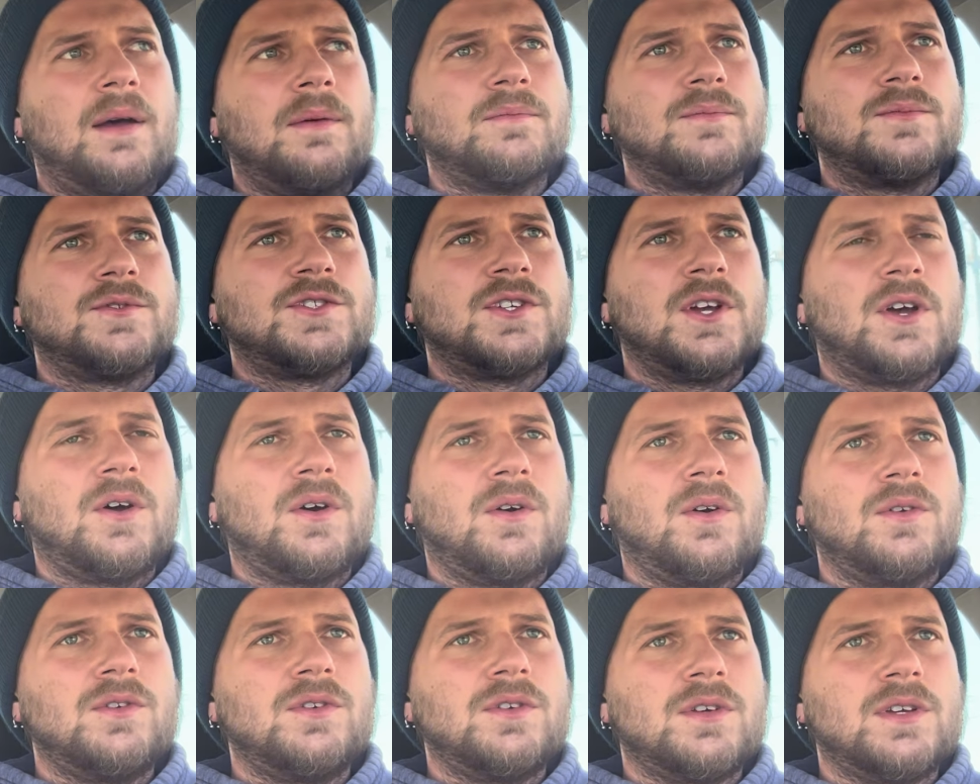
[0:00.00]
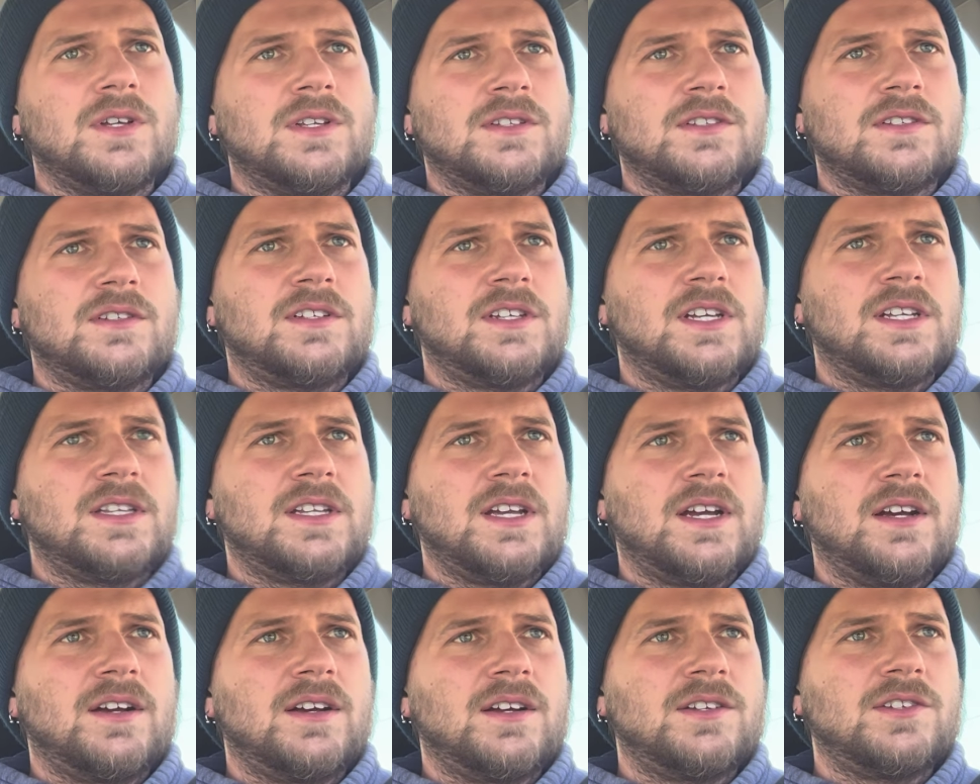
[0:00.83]
So you can sit
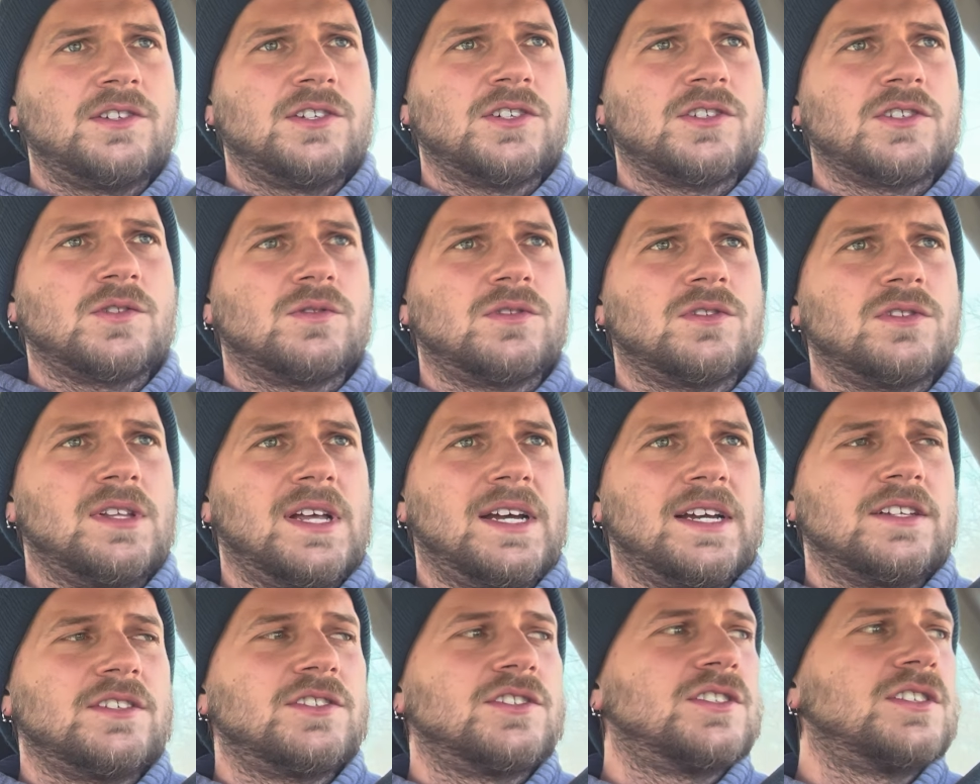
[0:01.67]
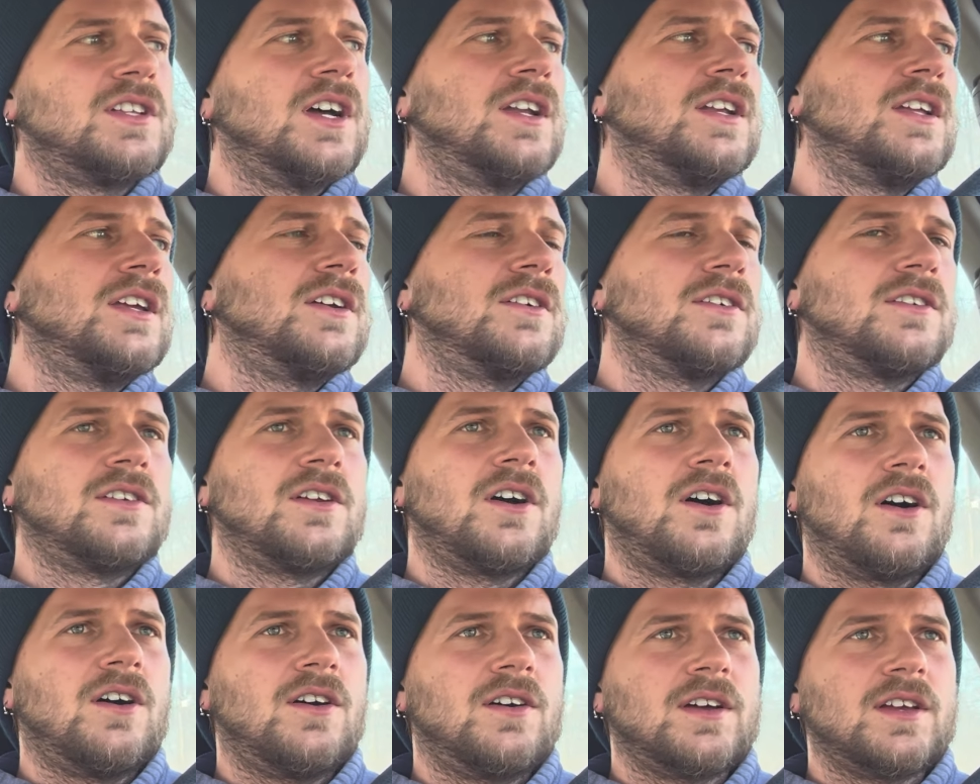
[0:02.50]
there and just like study your
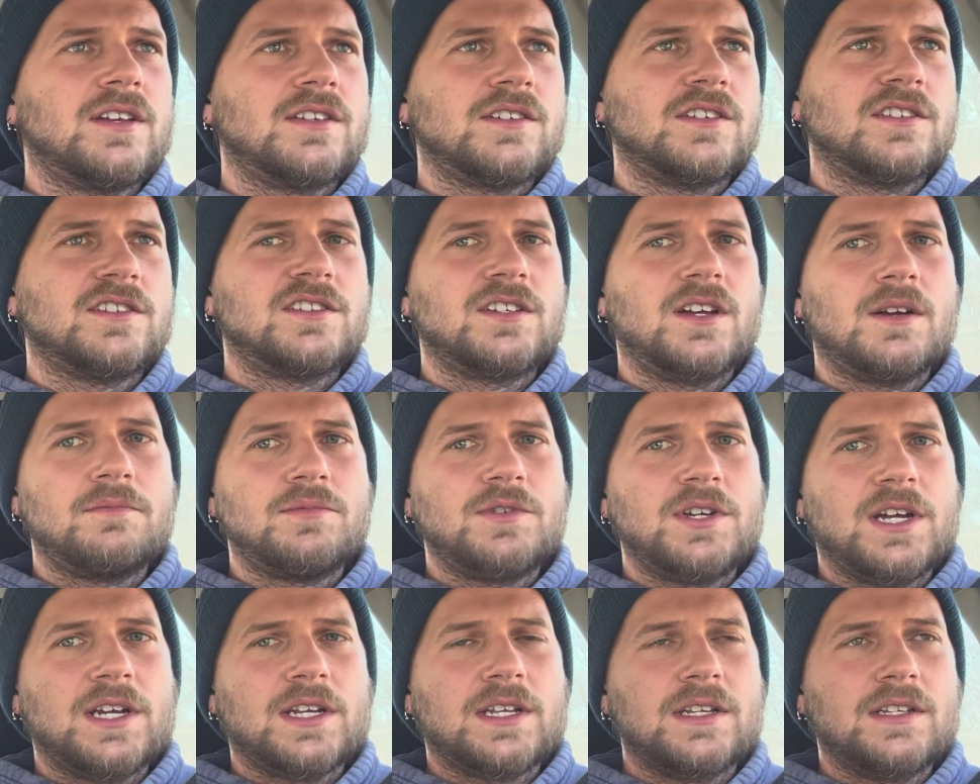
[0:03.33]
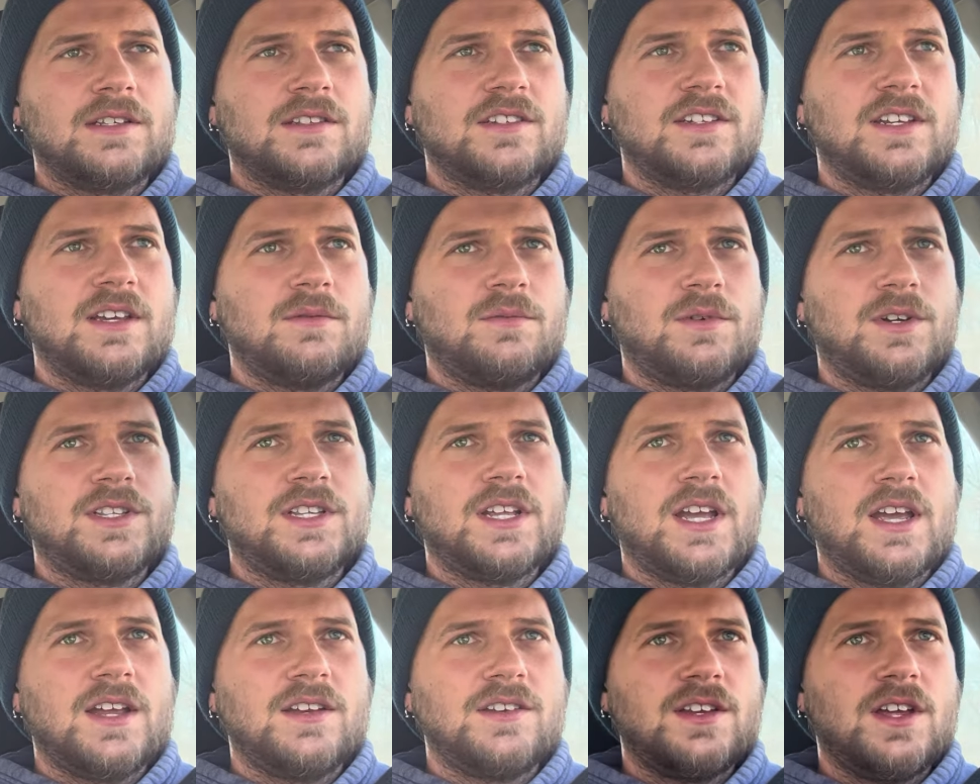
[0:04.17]
dog as a subject and see what
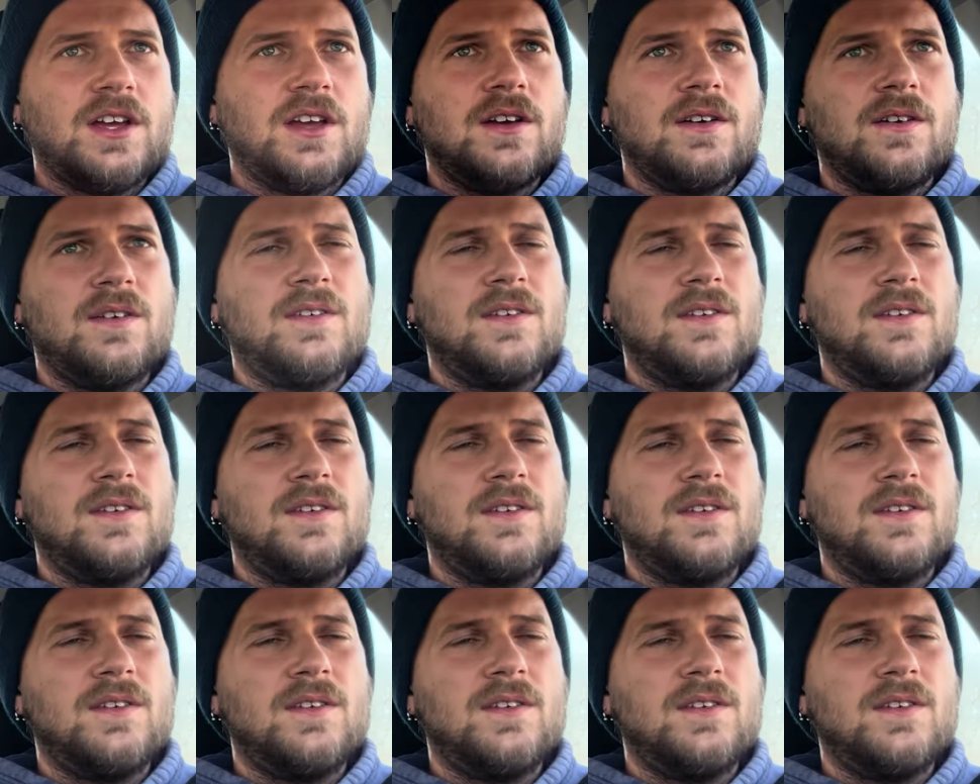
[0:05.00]
they do.